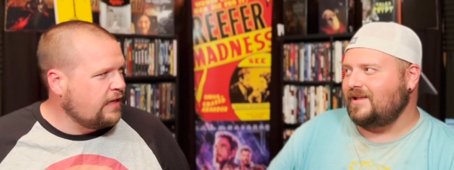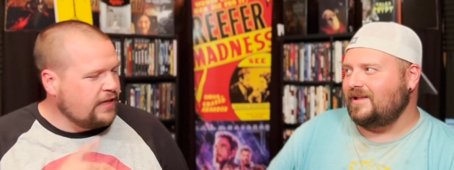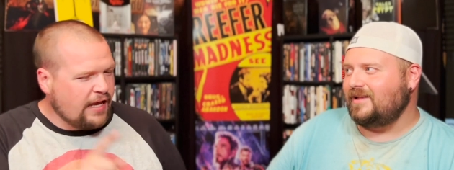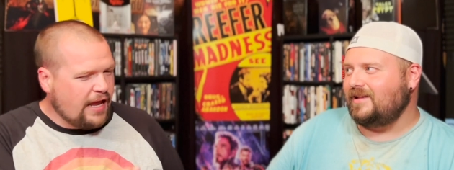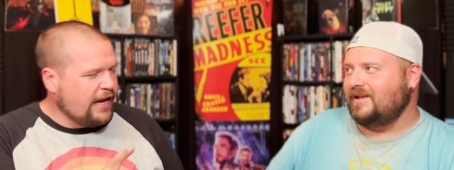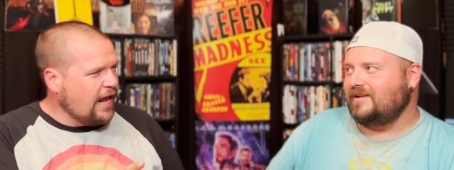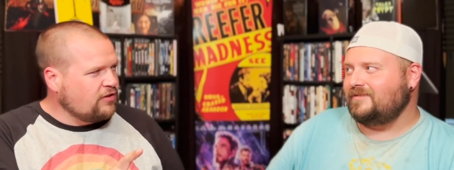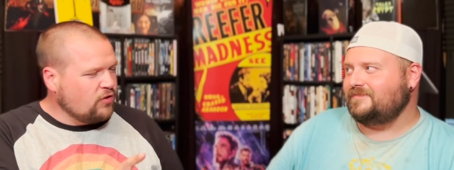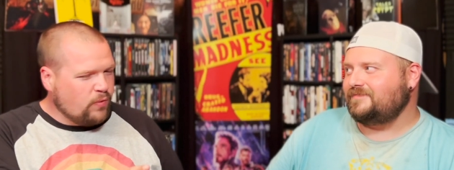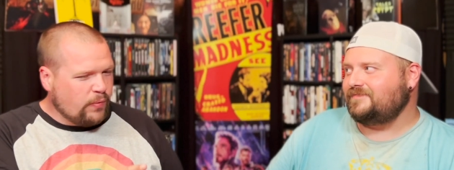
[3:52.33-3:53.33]
Speaker 1: Yeah, and
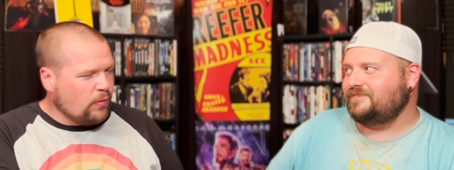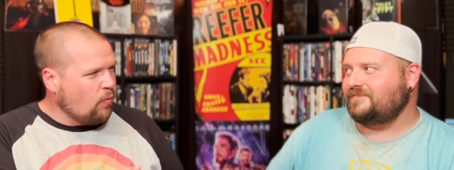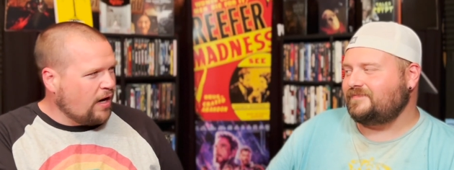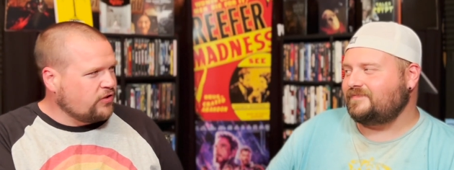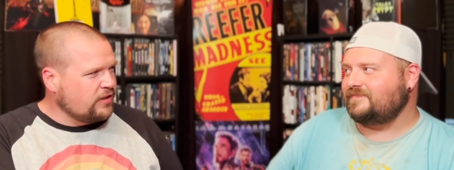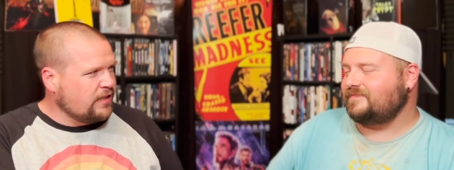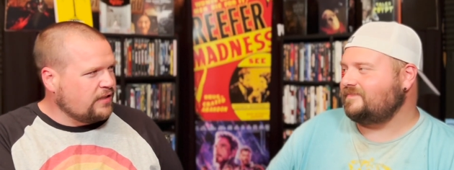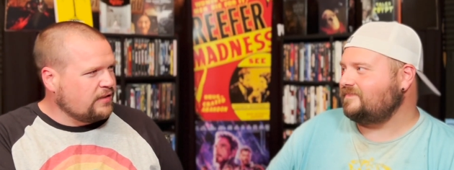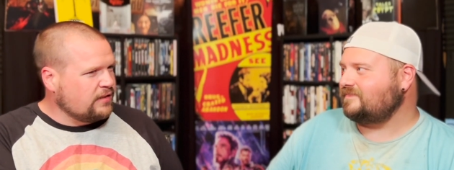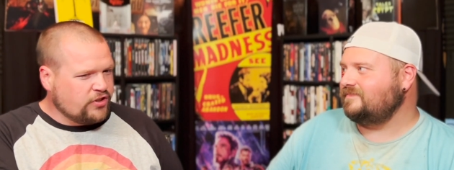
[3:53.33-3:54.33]
also when we were watching
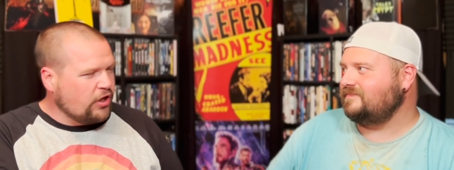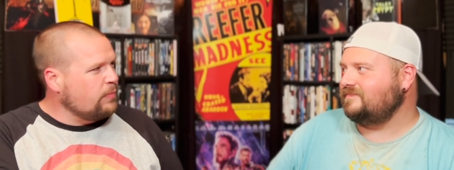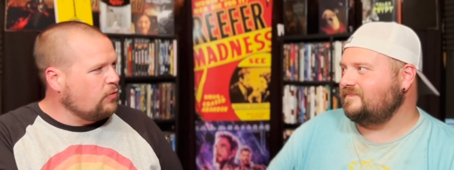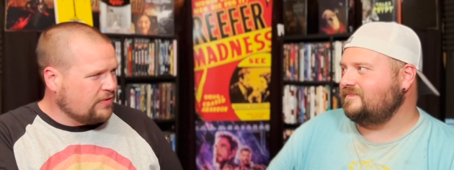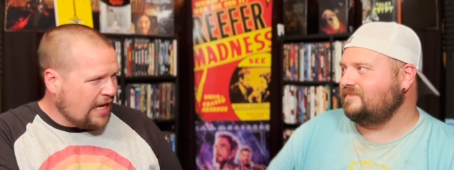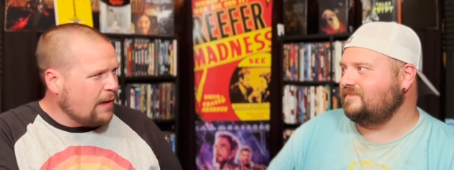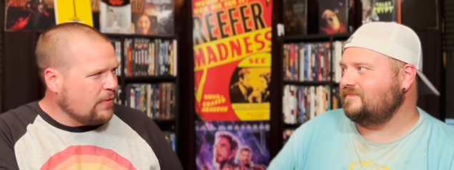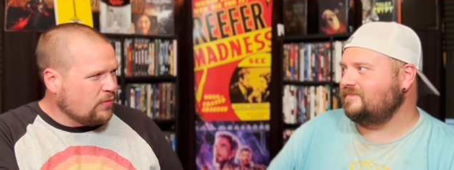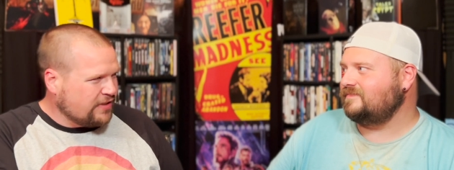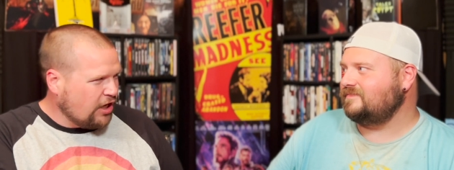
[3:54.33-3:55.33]
this, Sheri Moon
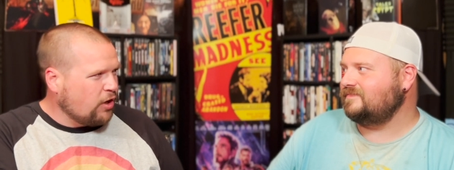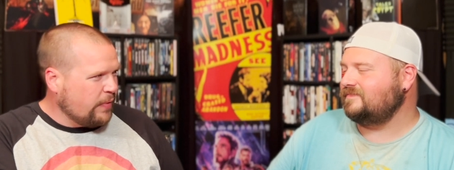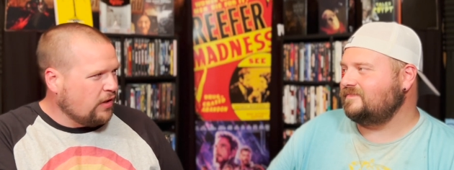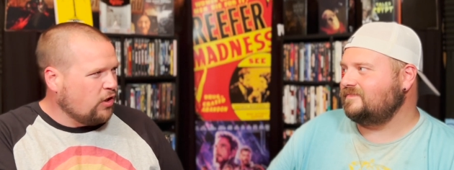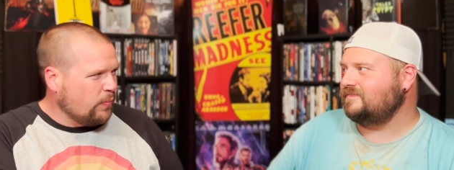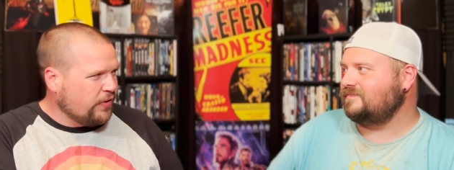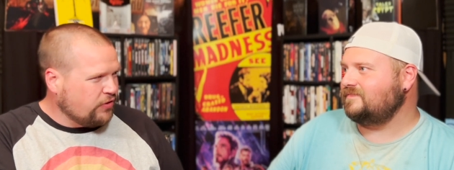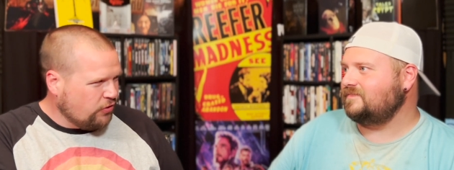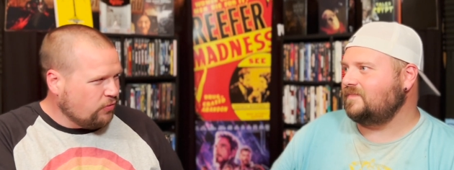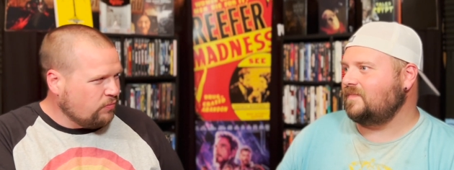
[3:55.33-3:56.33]
Zombie was scaring me a little bit
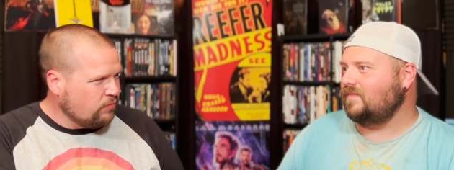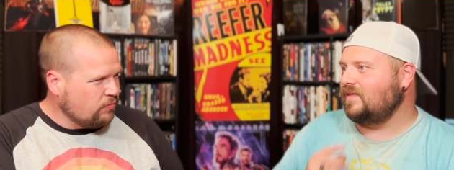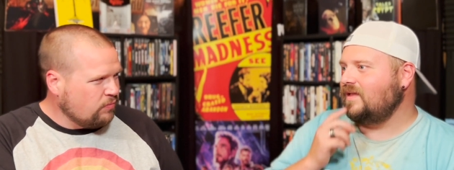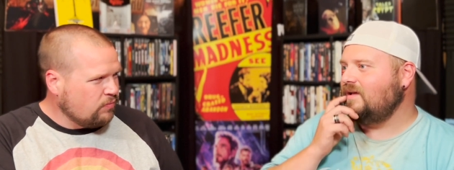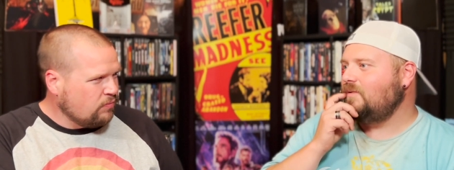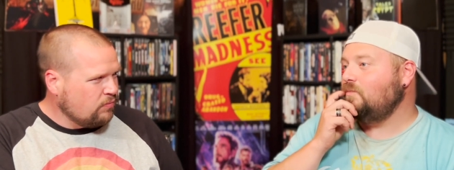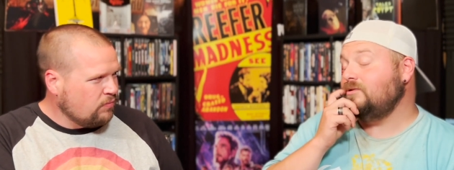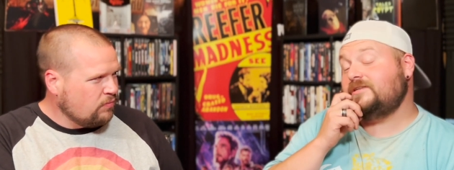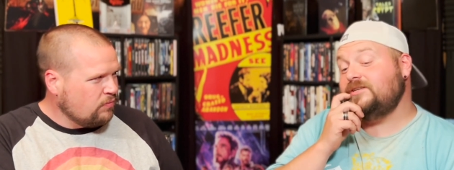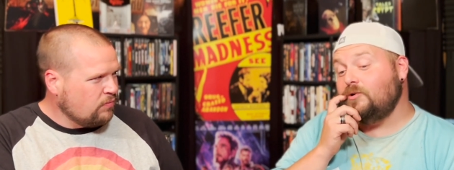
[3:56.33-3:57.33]
too.
Speaker 2: Well,
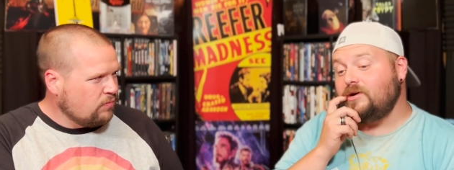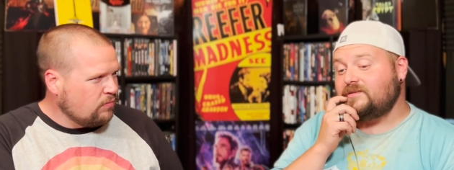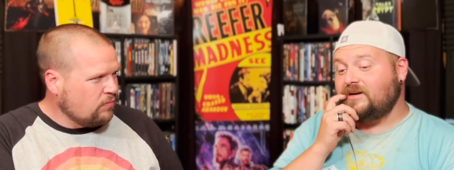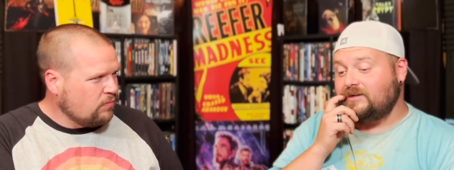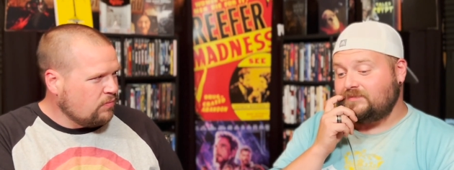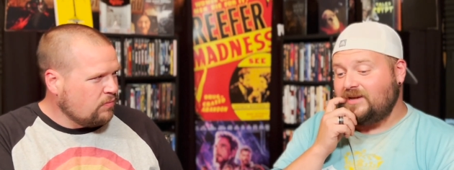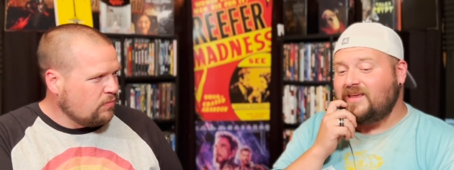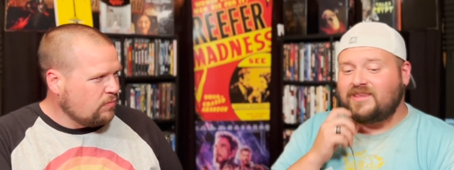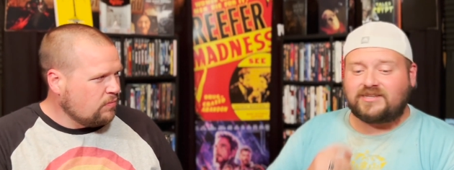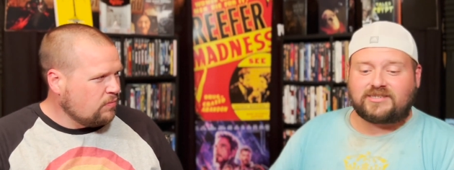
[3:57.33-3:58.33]
she always scares me. I
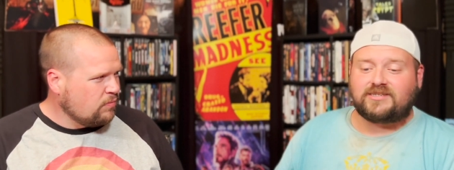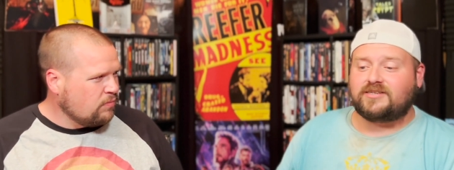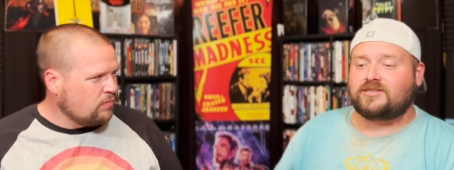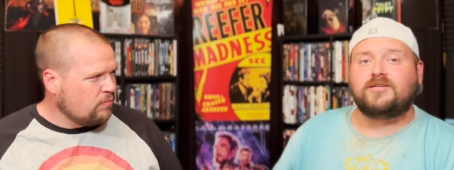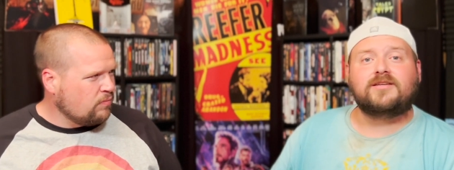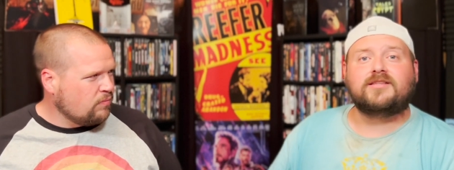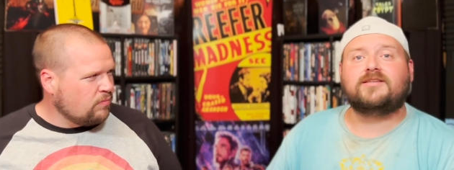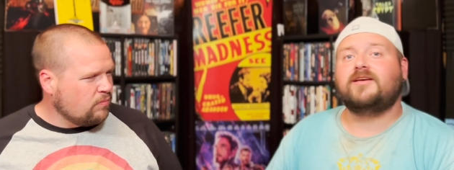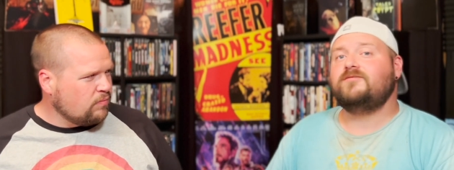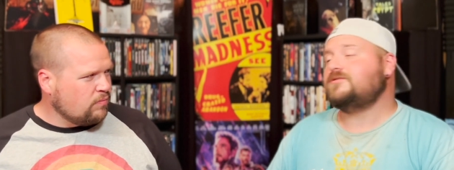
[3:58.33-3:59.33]
think she does good in The
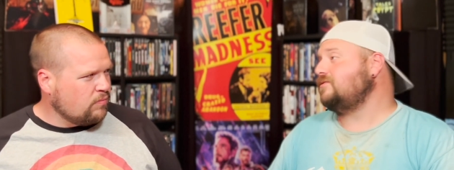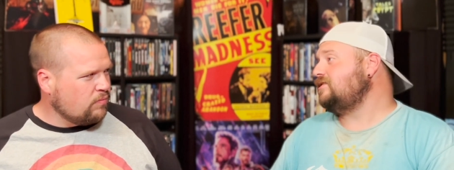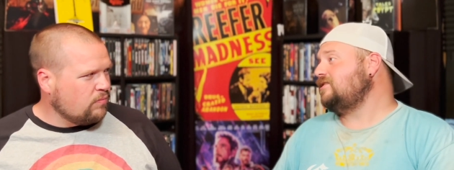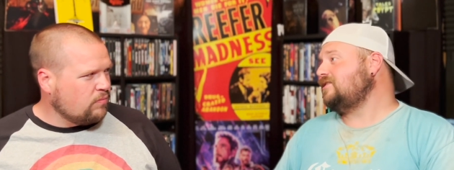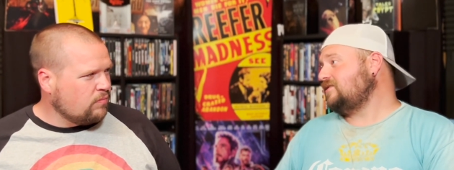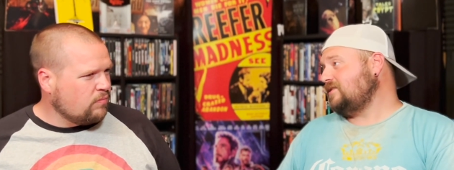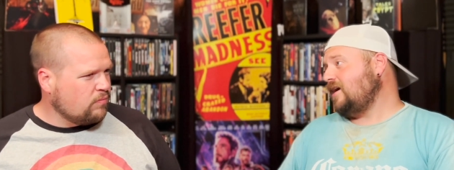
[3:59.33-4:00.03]
Devil's Rejects and